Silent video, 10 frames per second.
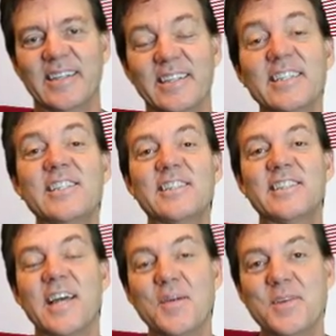this is the
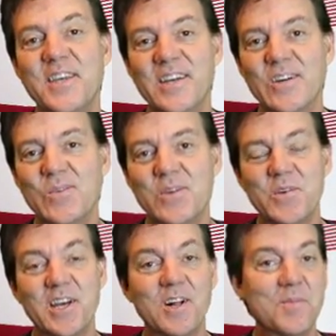time of year when
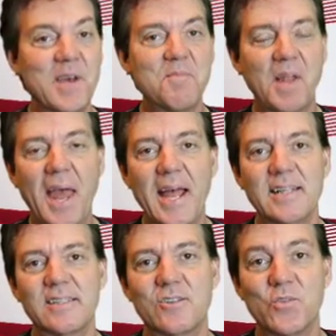we all make
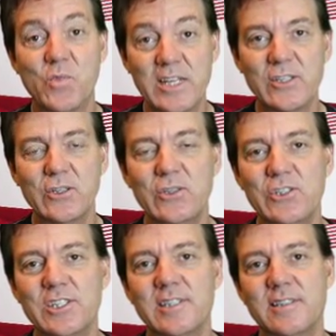plans and
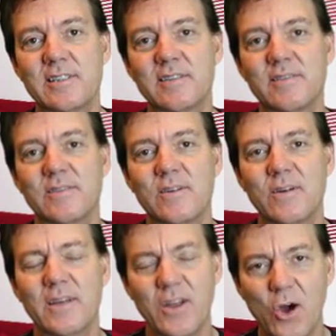resolutions
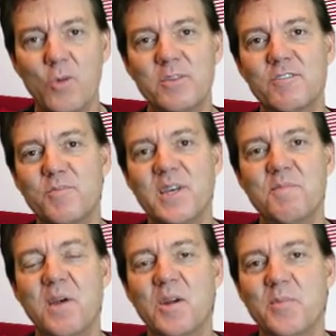in hopes of being
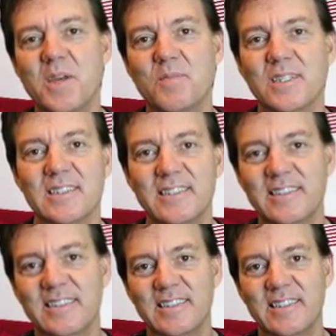better people.
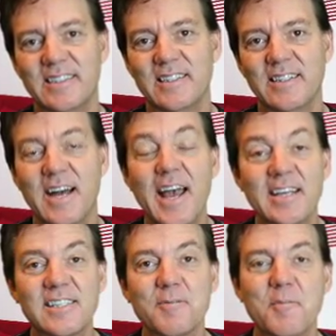I
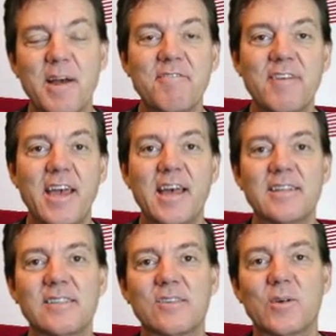asked some of my
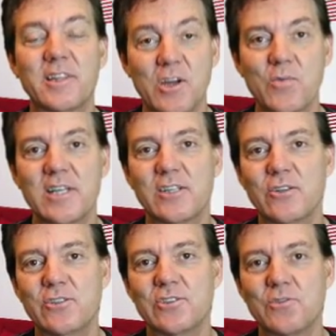fans what their
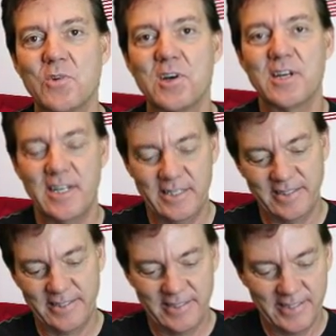resolutions were,
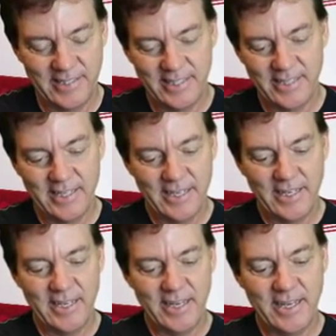
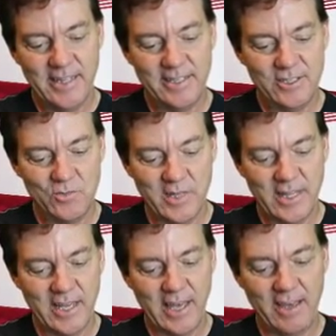and this is what
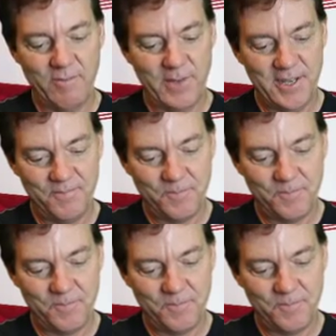they gave me.